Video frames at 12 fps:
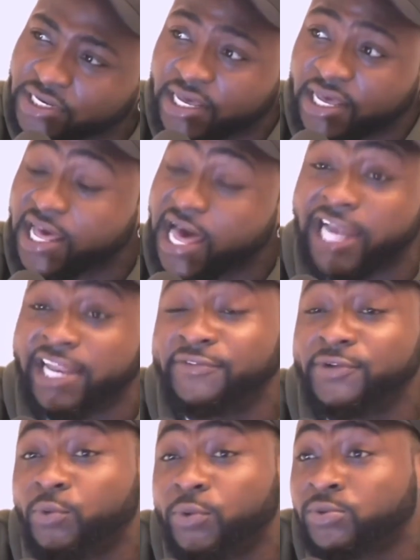Mm-hmm. I didn't
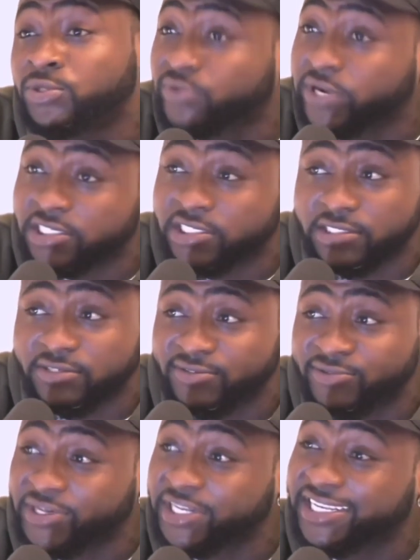even know he was rich.
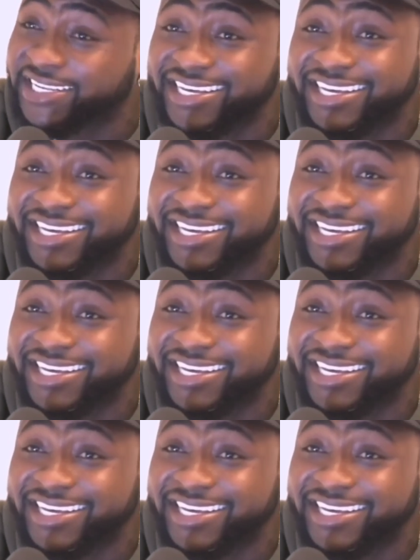Really.